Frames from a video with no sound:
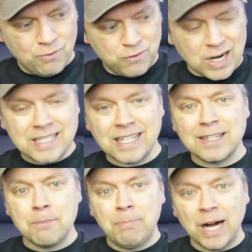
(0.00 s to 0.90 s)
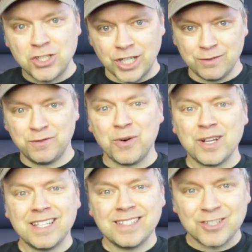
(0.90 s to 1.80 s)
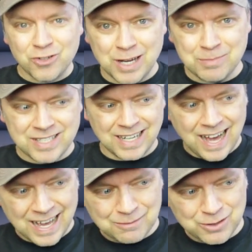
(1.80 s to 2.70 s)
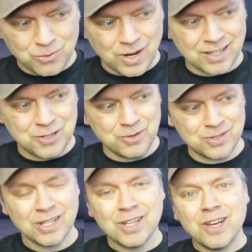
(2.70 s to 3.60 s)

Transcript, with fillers: fronting the budget for these trips, and I am the one who's